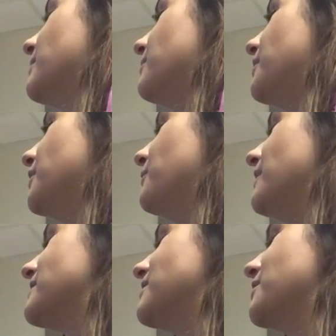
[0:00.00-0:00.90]
Pretty good way
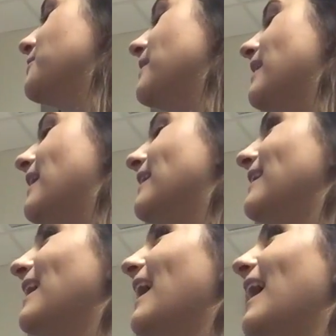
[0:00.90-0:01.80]
to start your weekend.
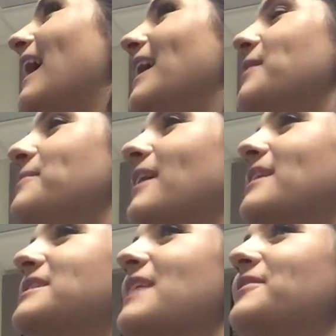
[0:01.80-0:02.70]
I hope you
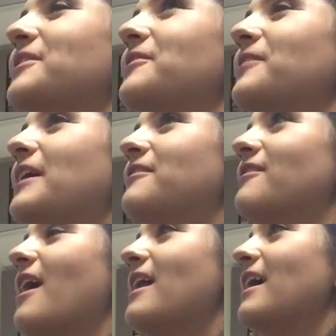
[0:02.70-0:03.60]
guys are having a great
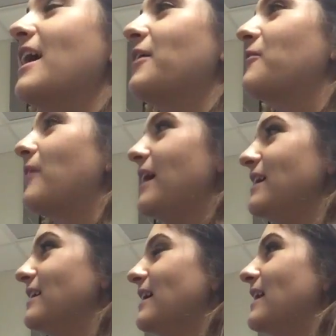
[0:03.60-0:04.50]
Friday, a
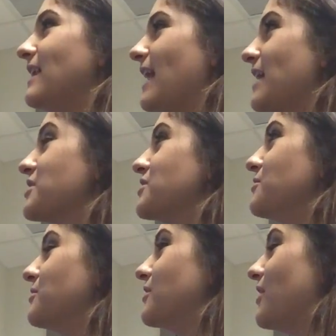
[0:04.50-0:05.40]
great
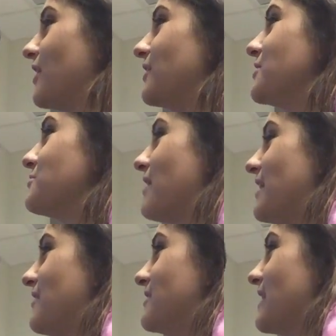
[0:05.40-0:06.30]
National College
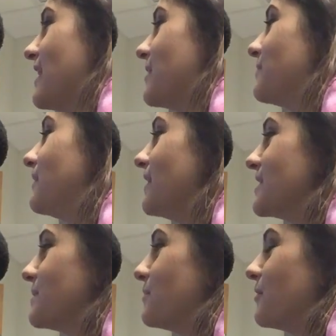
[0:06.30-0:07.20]
Radio Day.
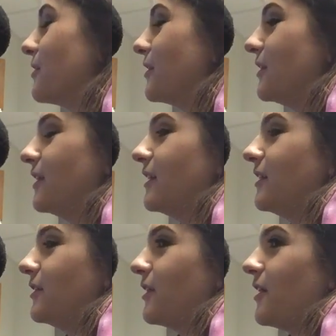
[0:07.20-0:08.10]
Please support
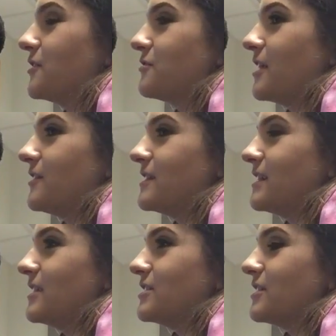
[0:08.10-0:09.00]
your college radio
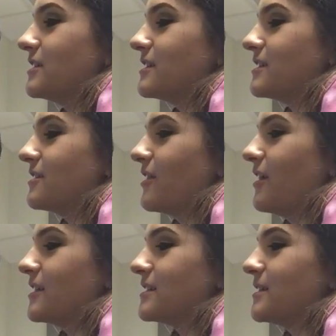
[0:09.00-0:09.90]
stations. They're
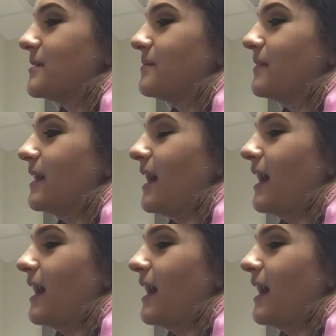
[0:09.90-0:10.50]
awesome.